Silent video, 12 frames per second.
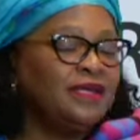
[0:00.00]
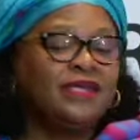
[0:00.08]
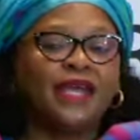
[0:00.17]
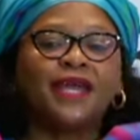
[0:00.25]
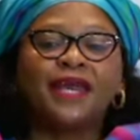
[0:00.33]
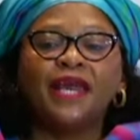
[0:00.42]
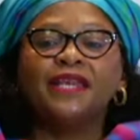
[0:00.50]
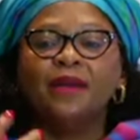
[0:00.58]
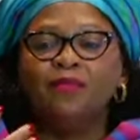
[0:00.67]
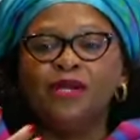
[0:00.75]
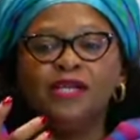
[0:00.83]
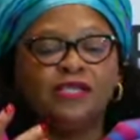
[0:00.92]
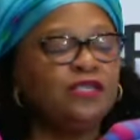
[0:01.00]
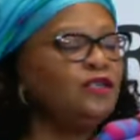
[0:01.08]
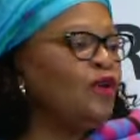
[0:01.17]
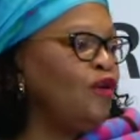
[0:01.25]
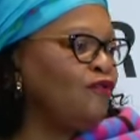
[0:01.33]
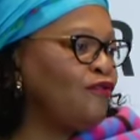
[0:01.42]
the
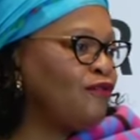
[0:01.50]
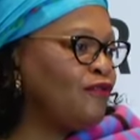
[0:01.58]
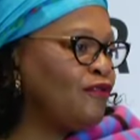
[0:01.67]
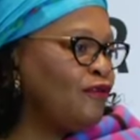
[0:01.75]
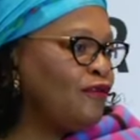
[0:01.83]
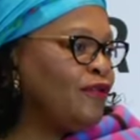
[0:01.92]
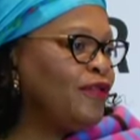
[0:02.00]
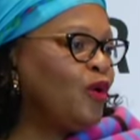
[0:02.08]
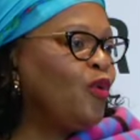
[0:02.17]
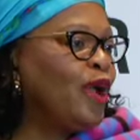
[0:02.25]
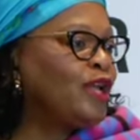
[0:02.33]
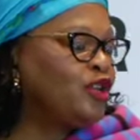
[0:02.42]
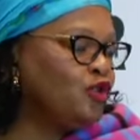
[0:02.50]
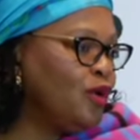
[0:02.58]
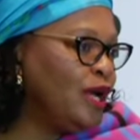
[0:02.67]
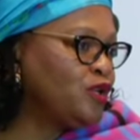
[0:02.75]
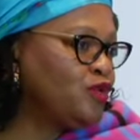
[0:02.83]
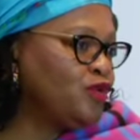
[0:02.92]
credibility of the work you
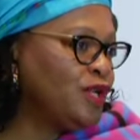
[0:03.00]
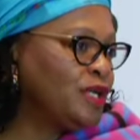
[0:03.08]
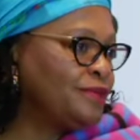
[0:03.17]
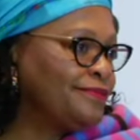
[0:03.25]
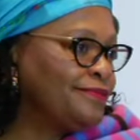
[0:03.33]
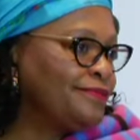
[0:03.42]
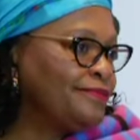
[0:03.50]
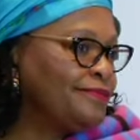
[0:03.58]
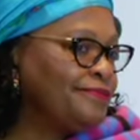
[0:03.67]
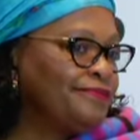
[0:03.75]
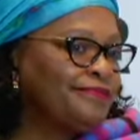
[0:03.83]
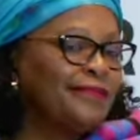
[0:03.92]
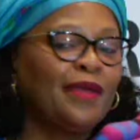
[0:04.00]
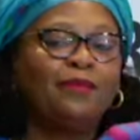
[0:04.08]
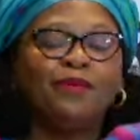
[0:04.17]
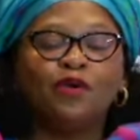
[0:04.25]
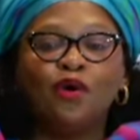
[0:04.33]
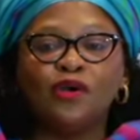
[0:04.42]
are doing,
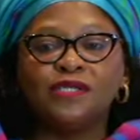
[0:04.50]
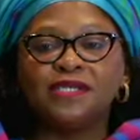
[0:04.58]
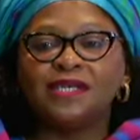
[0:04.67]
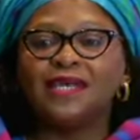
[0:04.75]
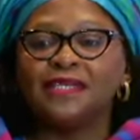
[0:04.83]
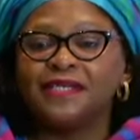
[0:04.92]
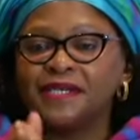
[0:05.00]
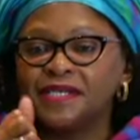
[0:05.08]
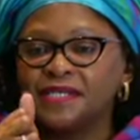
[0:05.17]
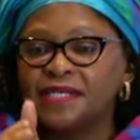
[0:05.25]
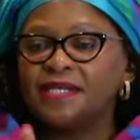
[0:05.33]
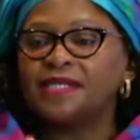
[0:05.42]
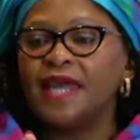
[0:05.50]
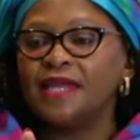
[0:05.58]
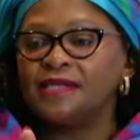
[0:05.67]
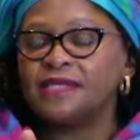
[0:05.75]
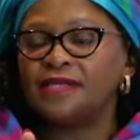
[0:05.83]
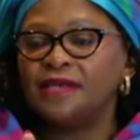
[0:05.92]
because there's
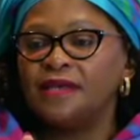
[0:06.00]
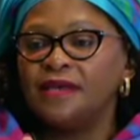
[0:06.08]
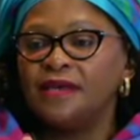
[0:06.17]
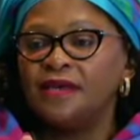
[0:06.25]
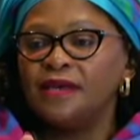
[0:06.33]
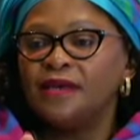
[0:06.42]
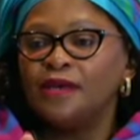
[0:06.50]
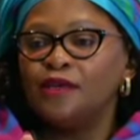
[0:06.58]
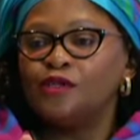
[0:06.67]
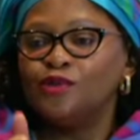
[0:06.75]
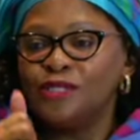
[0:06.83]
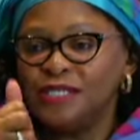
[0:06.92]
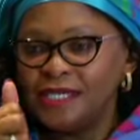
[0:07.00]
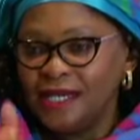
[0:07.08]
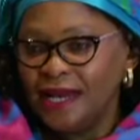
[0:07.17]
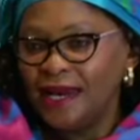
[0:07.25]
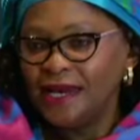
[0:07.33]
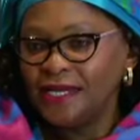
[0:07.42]
resistance to
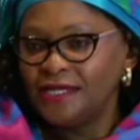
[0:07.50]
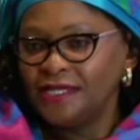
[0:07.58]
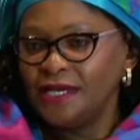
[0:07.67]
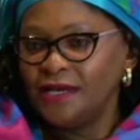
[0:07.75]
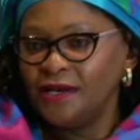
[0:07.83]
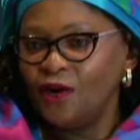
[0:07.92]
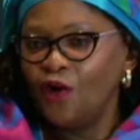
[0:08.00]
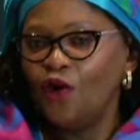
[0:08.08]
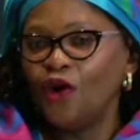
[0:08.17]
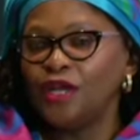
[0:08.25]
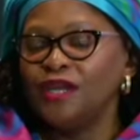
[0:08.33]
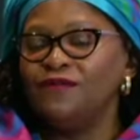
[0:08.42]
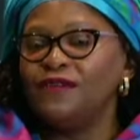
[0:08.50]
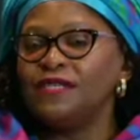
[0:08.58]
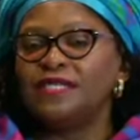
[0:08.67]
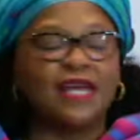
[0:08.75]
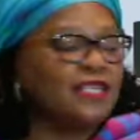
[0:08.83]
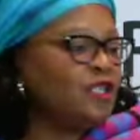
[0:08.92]
declaration or
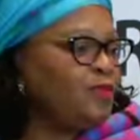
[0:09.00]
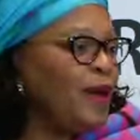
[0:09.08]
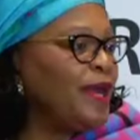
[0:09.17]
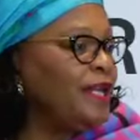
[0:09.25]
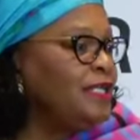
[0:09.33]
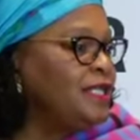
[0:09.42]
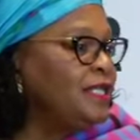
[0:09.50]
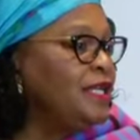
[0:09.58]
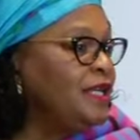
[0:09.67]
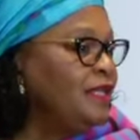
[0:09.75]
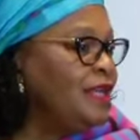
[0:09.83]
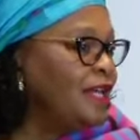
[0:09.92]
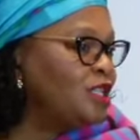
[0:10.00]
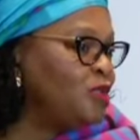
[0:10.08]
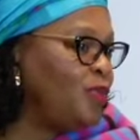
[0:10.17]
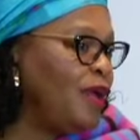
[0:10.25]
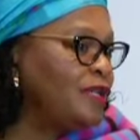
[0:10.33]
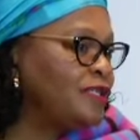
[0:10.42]
even transparency in that
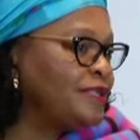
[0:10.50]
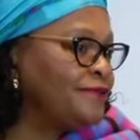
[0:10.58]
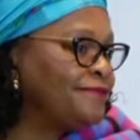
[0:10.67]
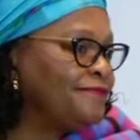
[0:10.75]
space.